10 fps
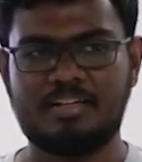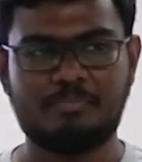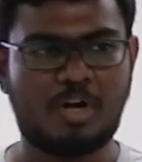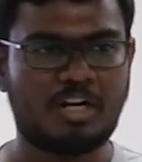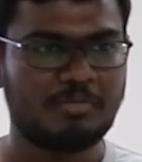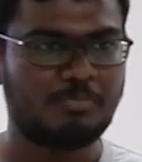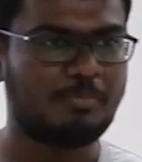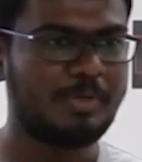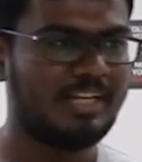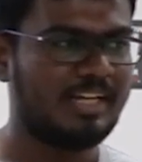modern
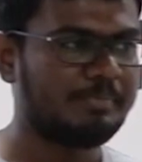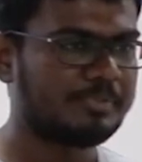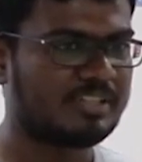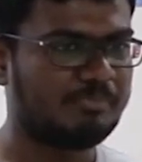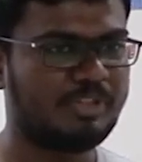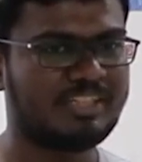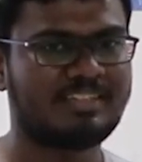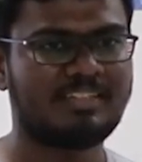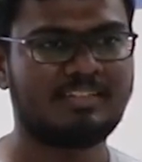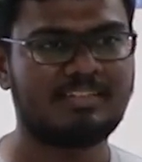mobile apps come
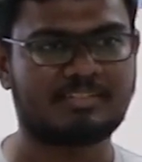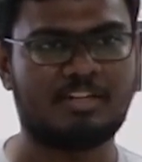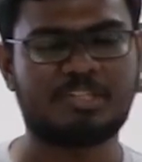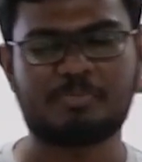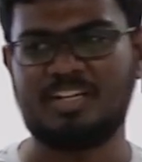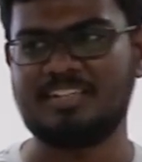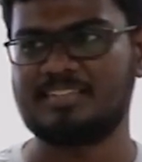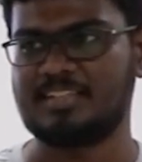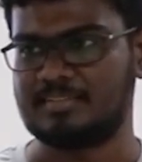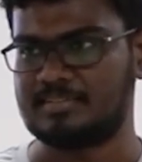with this concept called
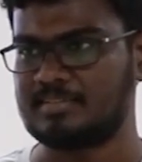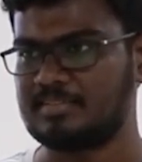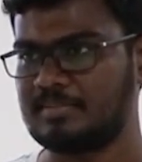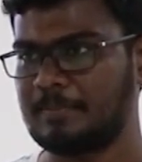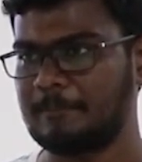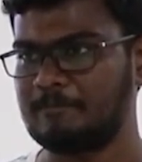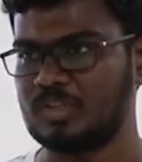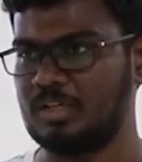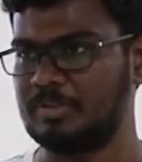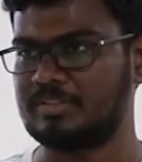threads.
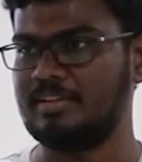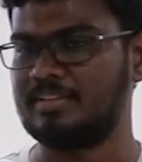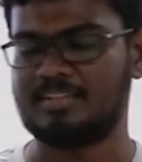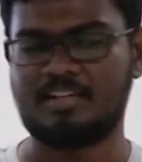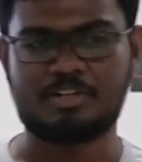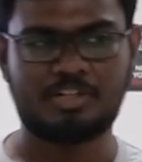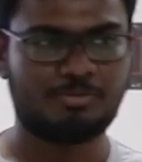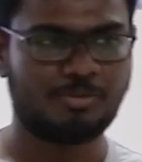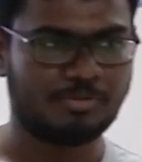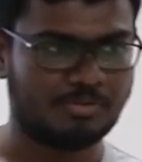Obviously, it's an
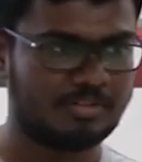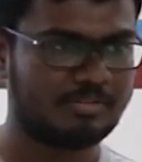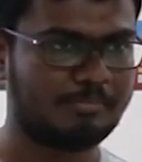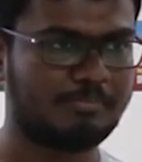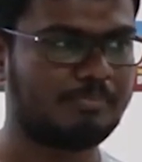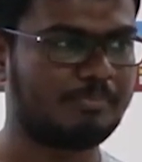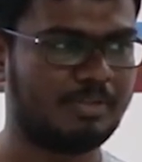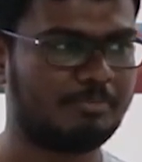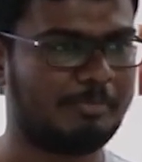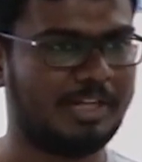octa-core
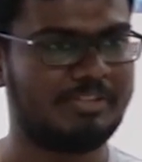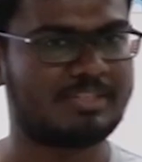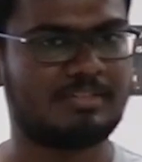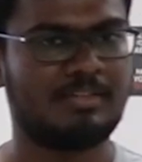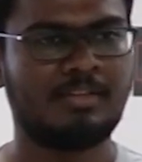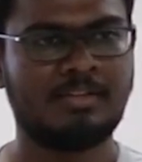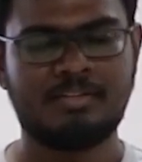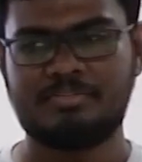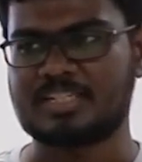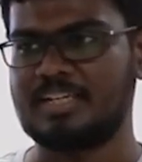mobile
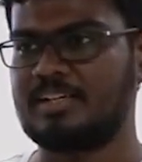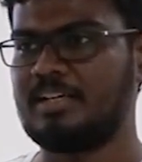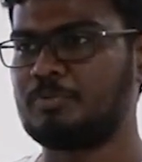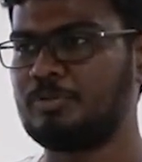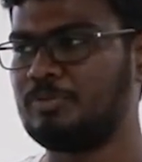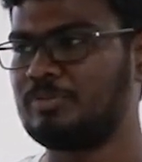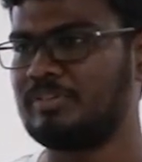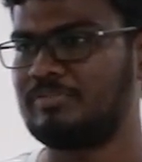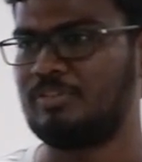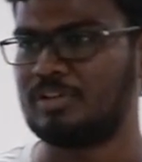which can run up to
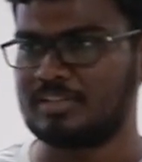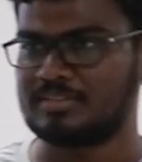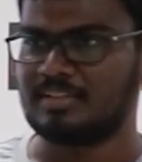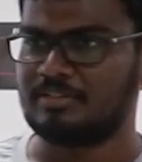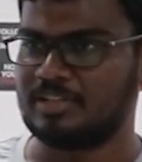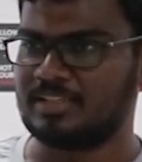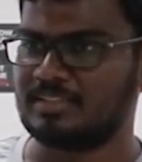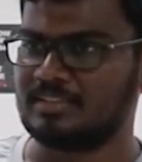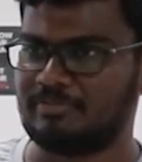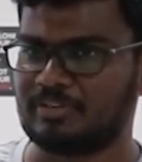4 or
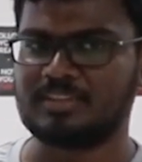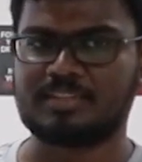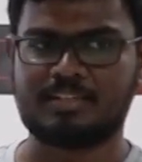7 different